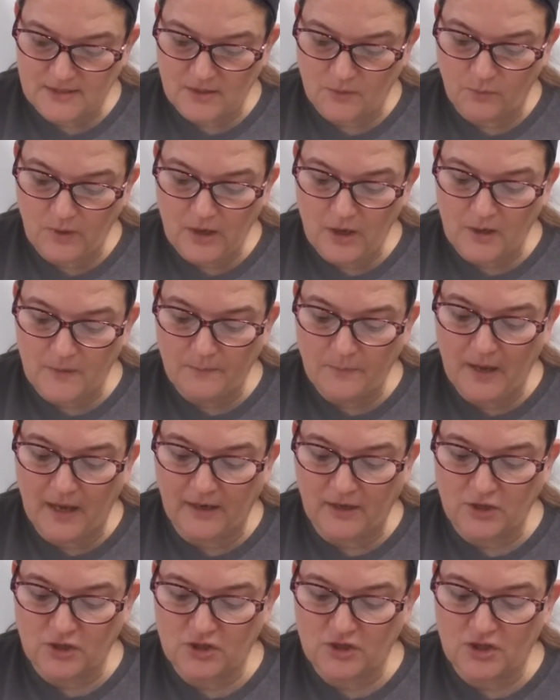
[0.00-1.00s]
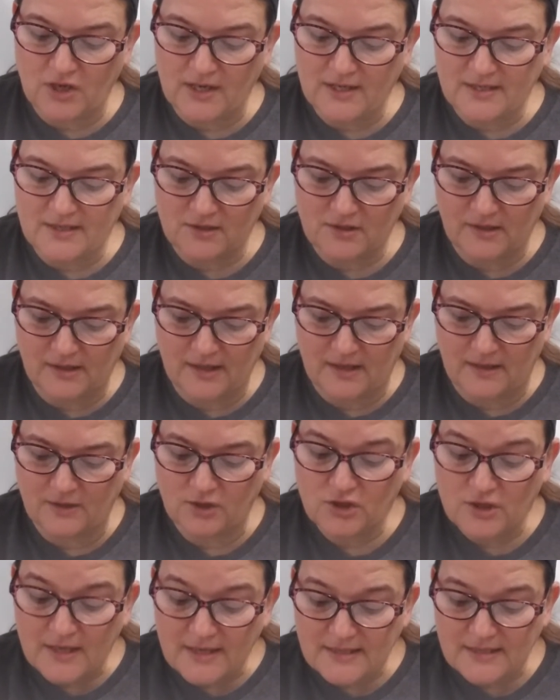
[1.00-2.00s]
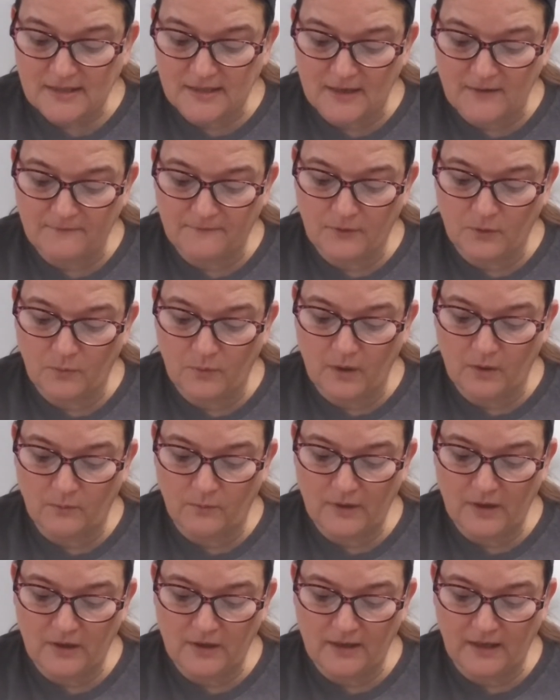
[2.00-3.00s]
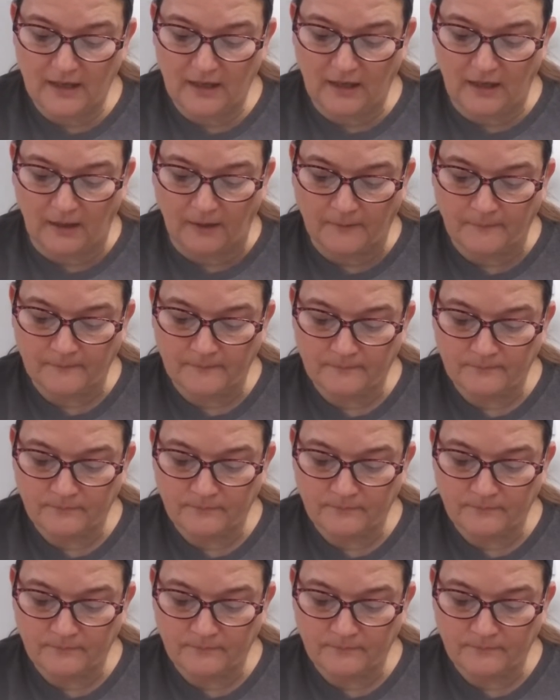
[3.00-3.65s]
We are punished justly, justly for what we are getting,